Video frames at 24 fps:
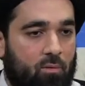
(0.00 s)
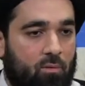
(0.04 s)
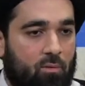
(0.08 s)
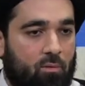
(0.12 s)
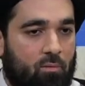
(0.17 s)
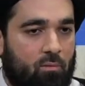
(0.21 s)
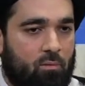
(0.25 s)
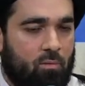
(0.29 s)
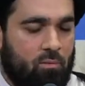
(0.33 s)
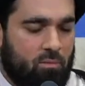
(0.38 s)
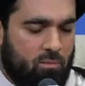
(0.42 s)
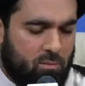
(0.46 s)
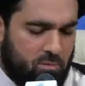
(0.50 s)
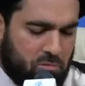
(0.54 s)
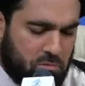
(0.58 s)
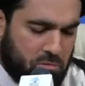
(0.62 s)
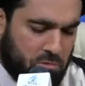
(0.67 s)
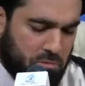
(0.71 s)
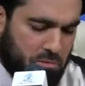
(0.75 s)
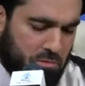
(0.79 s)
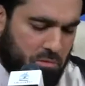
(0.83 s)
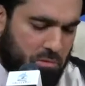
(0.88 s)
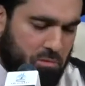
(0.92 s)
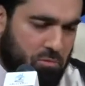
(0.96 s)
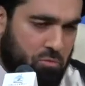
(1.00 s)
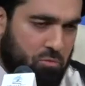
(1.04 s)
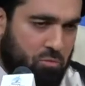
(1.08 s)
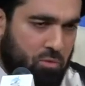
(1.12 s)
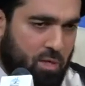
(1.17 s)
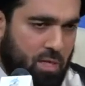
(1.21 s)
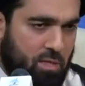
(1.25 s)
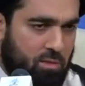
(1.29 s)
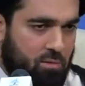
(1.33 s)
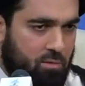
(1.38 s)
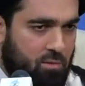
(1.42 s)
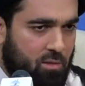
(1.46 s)
This is just a
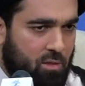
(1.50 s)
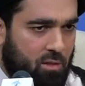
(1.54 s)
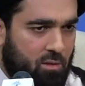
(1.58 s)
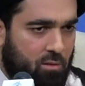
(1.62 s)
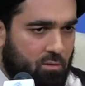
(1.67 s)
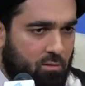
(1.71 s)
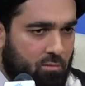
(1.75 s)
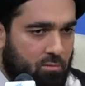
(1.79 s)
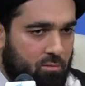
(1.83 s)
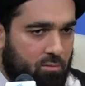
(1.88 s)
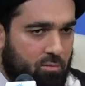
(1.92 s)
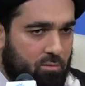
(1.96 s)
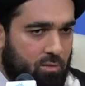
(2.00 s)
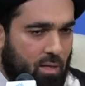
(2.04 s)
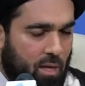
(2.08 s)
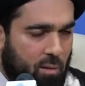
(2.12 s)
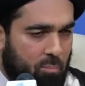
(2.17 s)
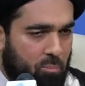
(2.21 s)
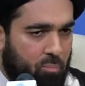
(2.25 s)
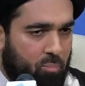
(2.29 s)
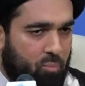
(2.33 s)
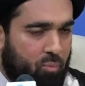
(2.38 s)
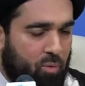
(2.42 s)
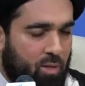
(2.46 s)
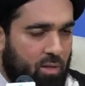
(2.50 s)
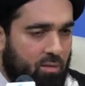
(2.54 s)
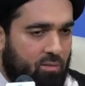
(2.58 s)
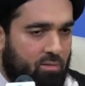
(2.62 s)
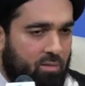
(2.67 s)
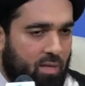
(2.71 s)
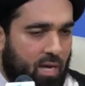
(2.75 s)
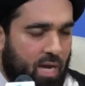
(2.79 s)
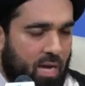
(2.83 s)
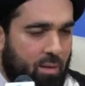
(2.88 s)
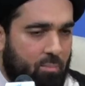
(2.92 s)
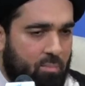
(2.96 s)
transient, temporary
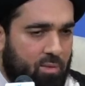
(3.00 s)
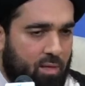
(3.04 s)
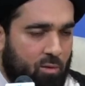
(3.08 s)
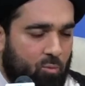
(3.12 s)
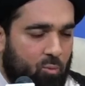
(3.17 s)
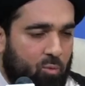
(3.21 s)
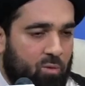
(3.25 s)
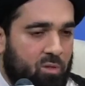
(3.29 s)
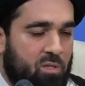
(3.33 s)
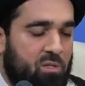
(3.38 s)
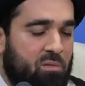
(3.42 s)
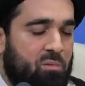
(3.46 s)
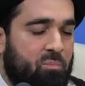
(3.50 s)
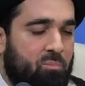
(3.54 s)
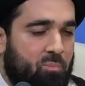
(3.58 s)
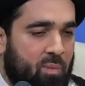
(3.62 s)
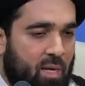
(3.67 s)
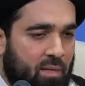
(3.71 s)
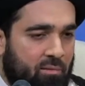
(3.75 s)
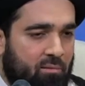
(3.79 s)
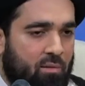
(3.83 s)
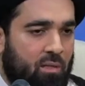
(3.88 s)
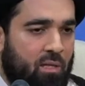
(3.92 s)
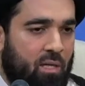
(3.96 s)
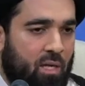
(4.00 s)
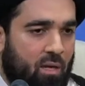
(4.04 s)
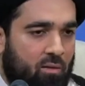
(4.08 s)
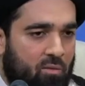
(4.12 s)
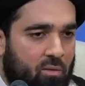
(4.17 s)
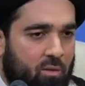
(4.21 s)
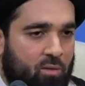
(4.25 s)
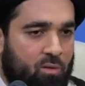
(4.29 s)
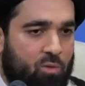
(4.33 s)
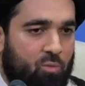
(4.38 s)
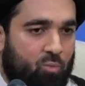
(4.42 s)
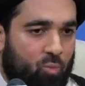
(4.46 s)
time that we're spending in
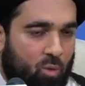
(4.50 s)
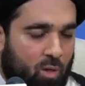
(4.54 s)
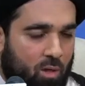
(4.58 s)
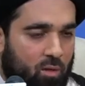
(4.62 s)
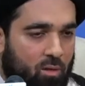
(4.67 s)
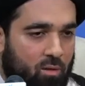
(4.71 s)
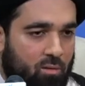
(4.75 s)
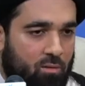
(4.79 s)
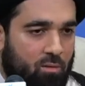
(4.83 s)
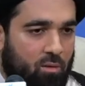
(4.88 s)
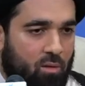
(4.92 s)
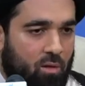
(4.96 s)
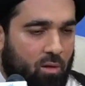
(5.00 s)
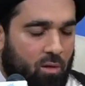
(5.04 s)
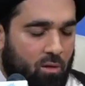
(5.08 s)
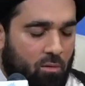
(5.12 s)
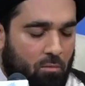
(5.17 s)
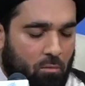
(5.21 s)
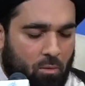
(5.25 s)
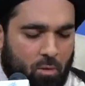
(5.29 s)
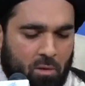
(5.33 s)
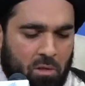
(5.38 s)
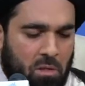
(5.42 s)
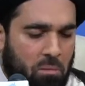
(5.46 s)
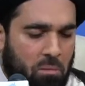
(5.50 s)
this world. And